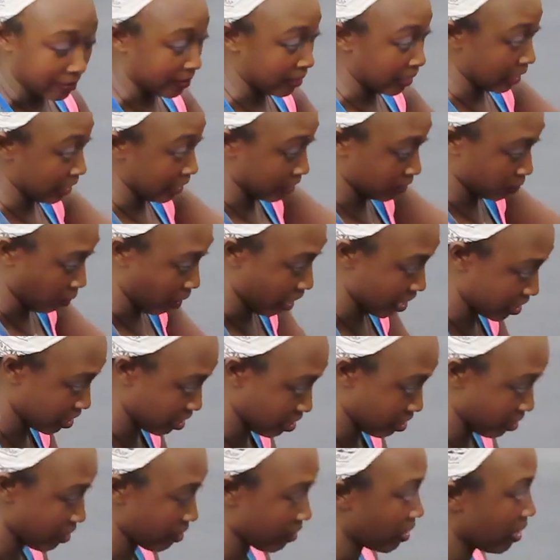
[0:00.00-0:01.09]
this right
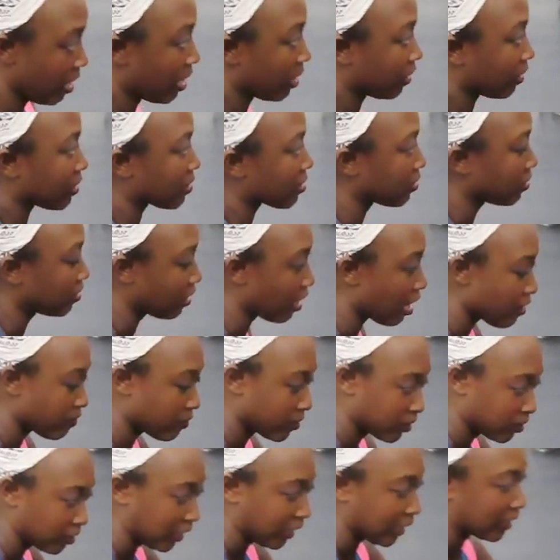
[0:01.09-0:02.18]
here, this
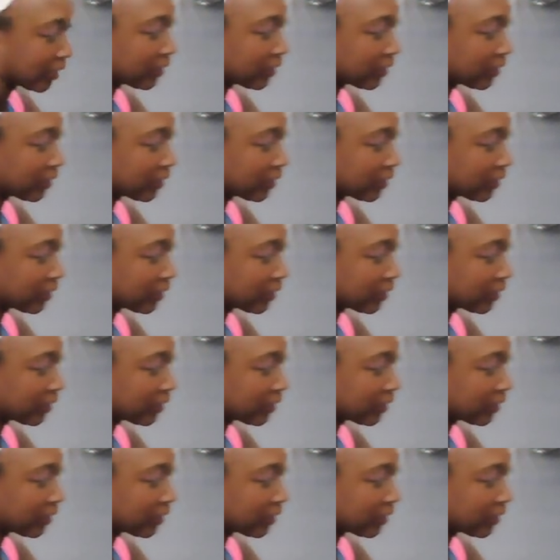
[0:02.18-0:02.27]
lovely,